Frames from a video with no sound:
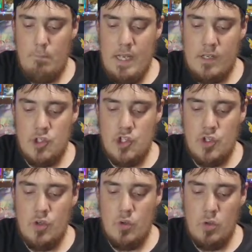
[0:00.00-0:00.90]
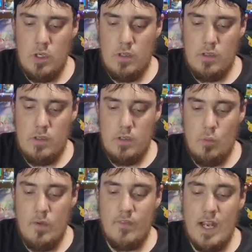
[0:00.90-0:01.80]
Pikachu,
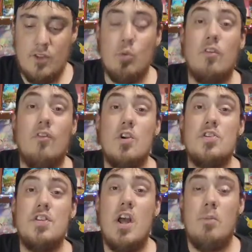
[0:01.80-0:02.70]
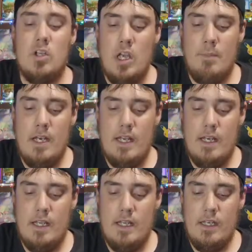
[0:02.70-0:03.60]
we've got the Reverse Numel coming
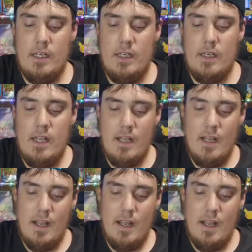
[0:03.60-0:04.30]
on in,